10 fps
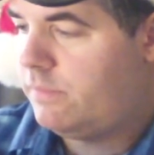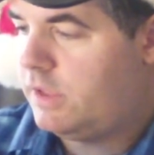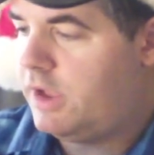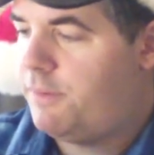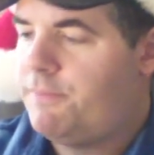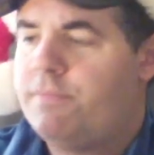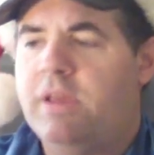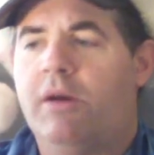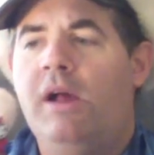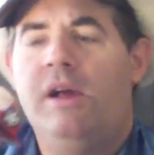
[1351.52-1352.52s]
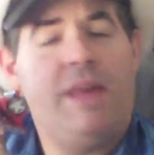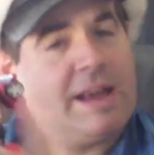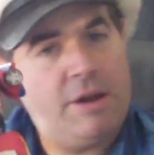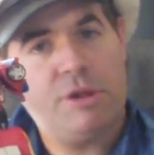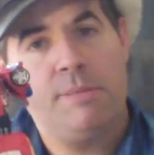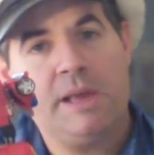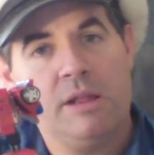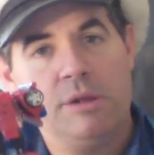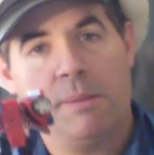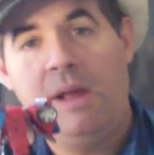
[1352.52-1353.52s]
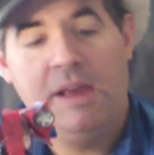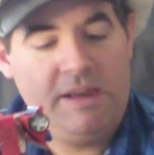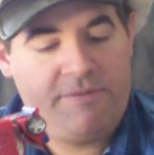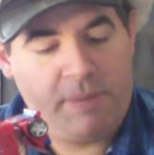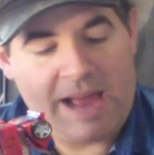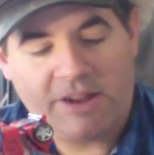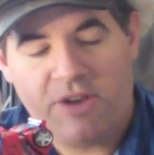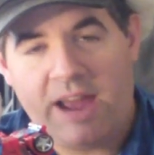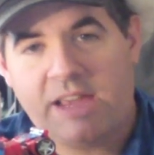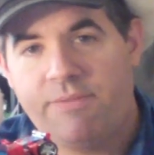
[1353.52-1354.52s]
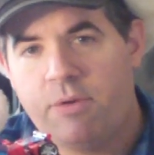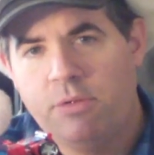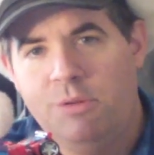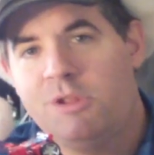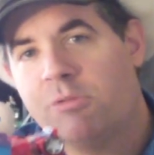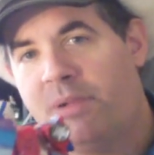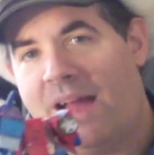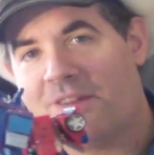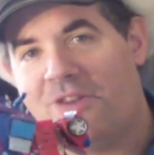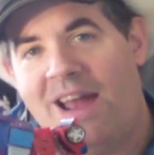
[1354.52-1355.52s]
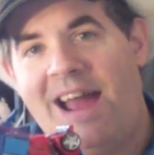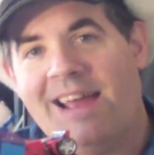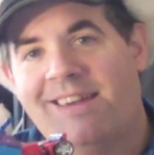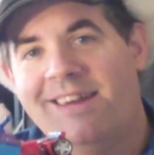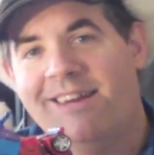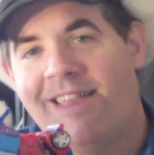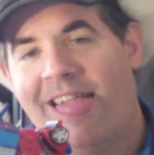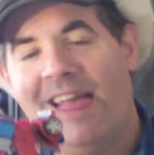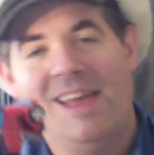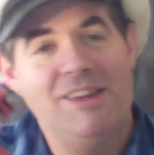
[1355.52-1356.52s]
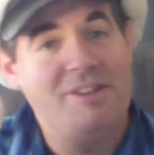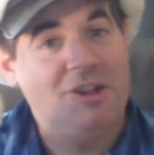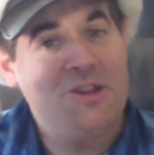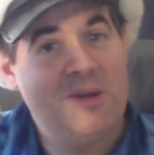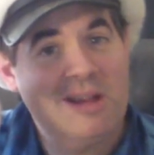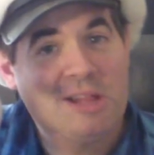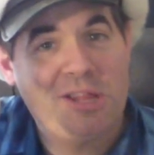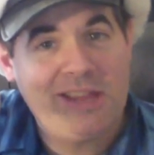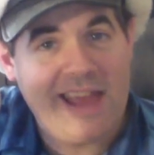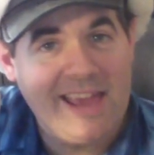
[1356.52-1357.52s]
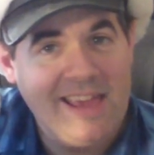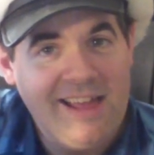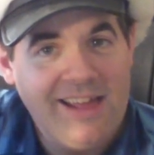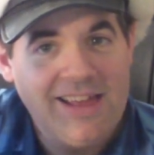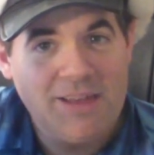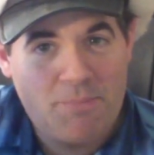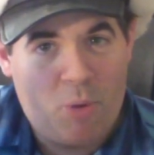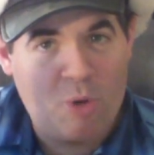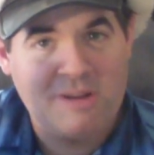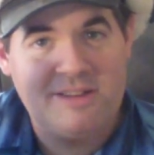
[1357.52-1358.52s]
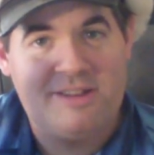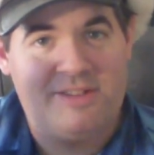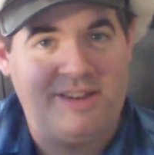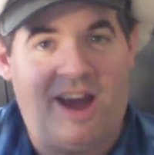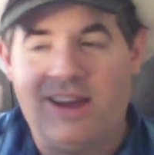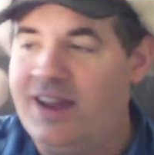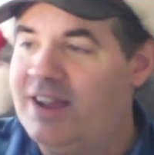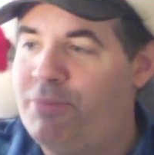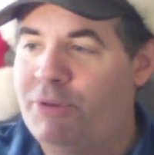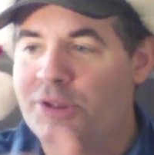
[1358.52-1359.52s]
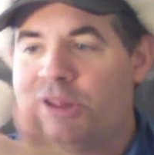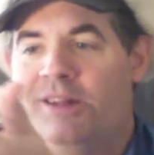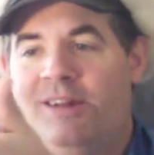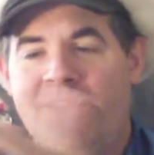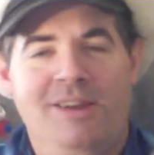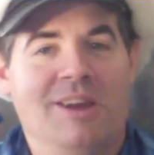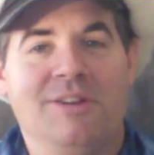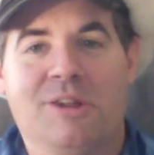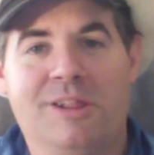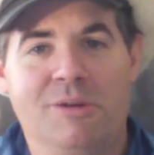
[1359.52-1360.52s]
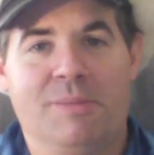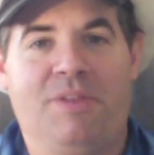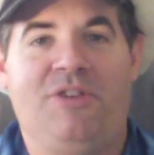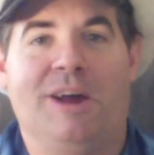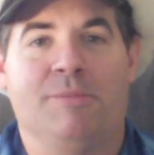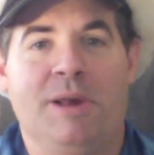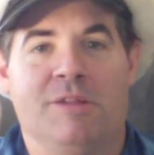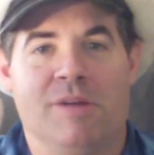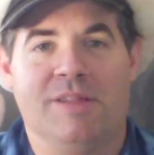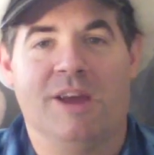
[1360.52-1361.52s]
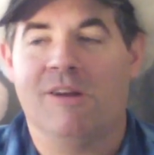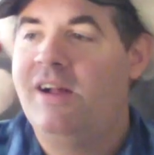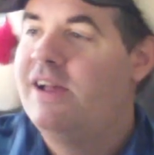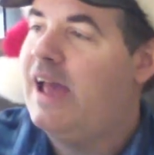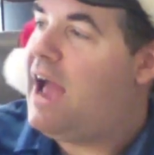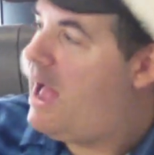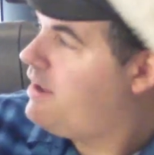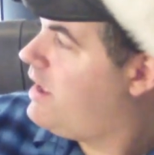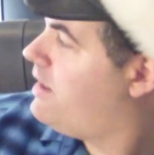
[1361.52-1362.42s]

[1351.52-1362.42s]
yeah. There. That can also be closed up. If you lose your Blackjack, if he doesn't want to stay ported to the docking nipples, you can just close up the chest piece right there. And